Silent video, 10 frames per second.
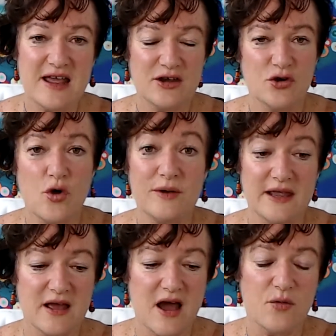
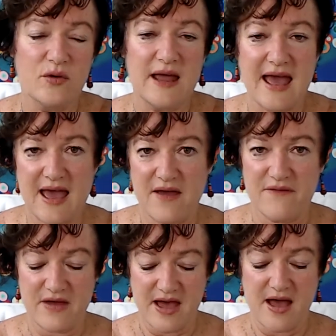normally I will
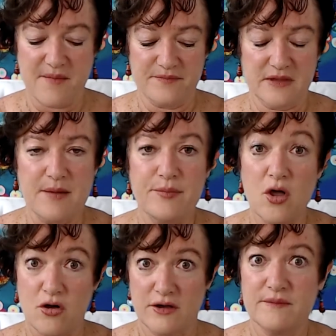have a
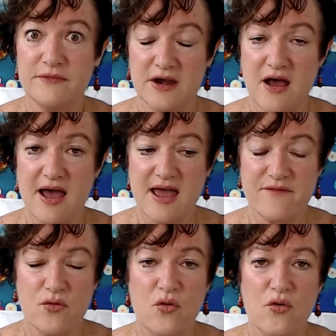block that I
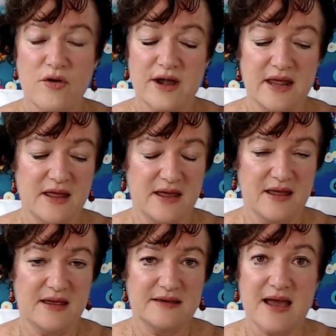have already
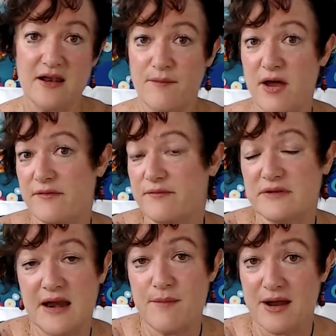done. I might have
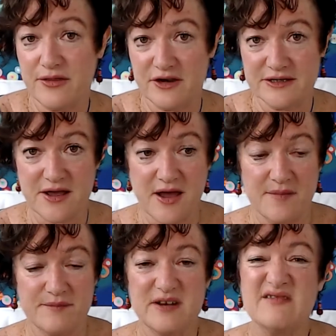done a month at a
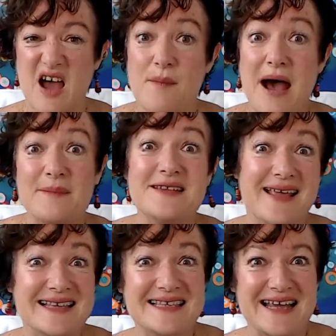time, but I'm up to
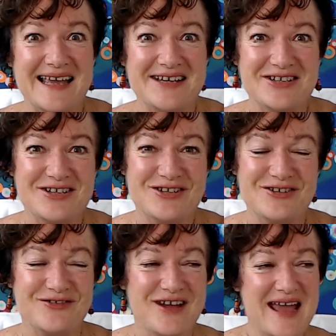that stage to
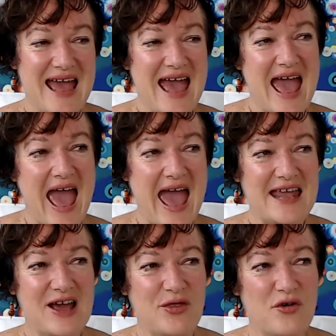do.
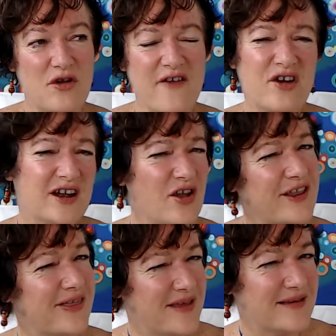And I thought, I've got a lot
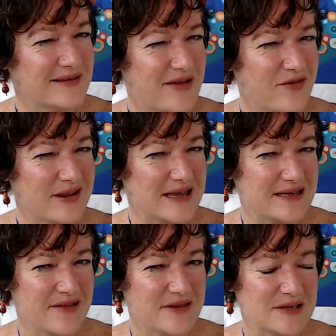of things I've got to get
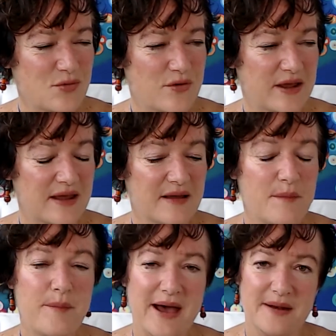done this morning,
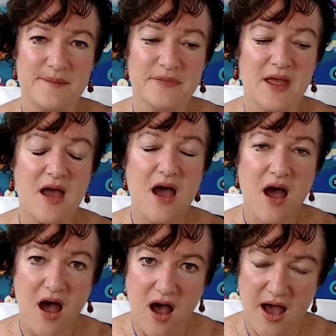but
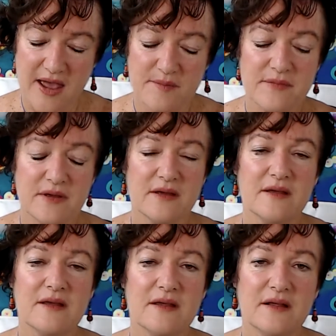I'm
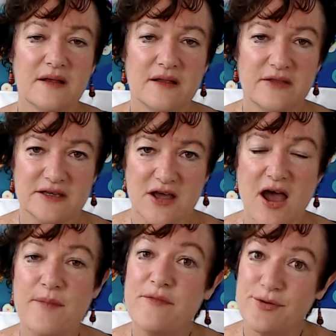the
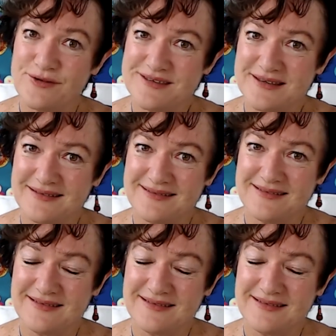type of person